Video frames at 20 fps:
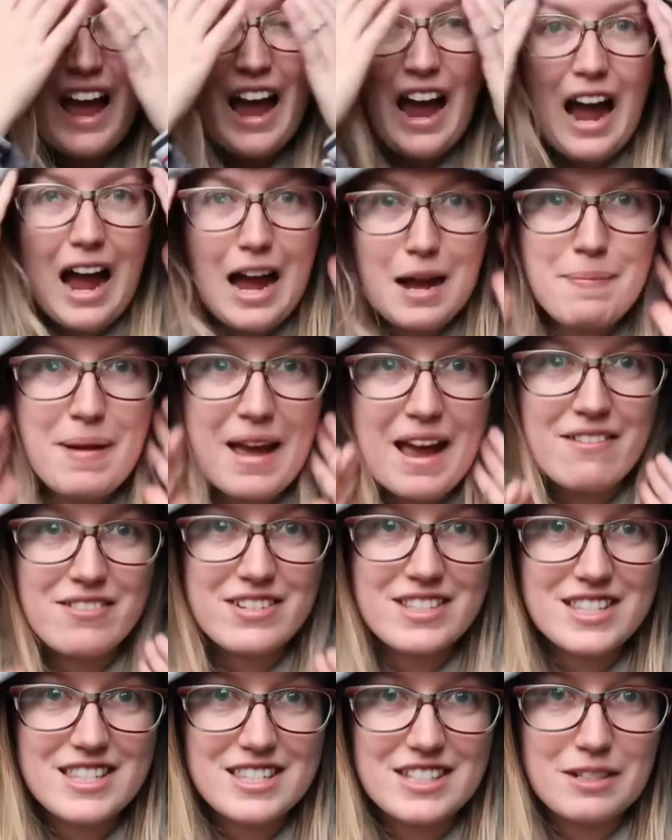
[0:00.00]
our
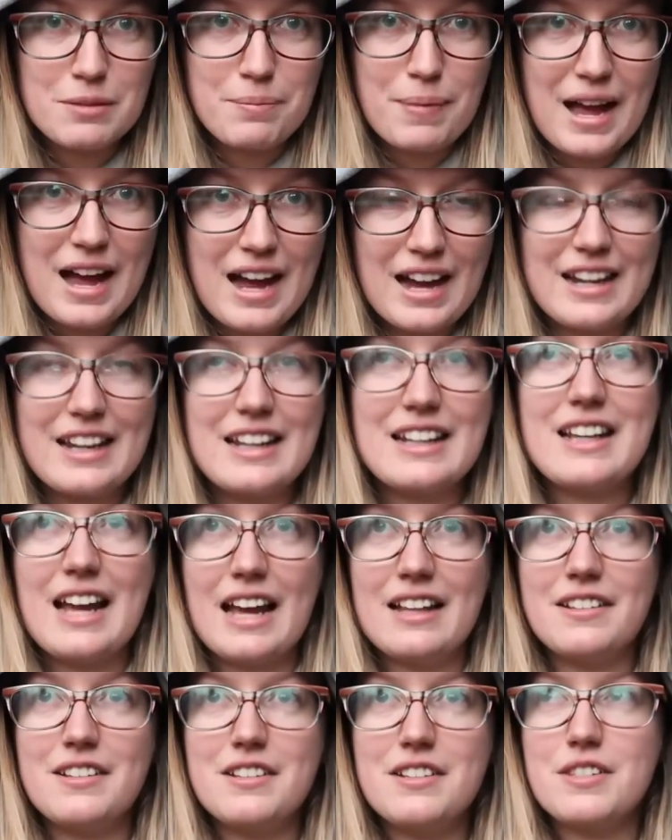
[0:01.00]
parents still buy
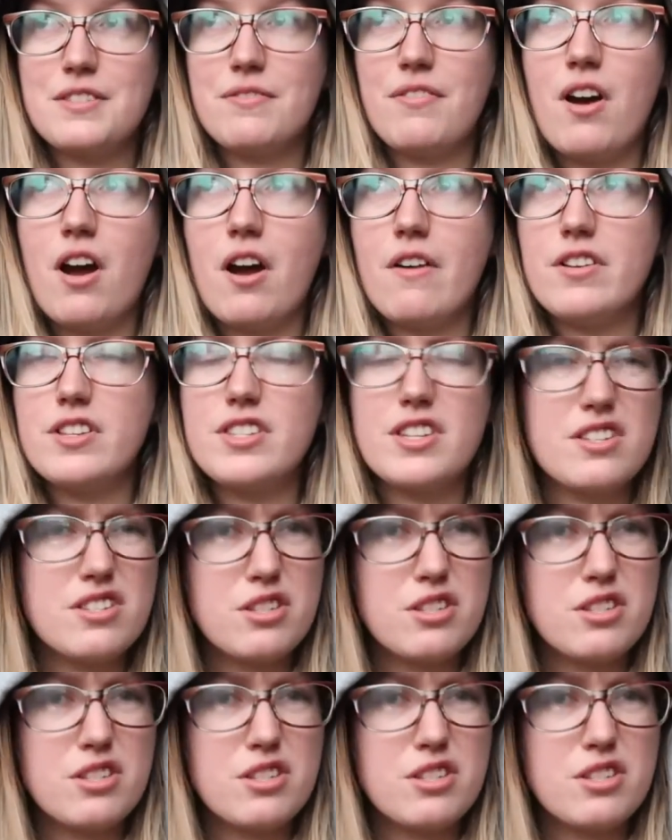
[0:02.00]
calendars for us,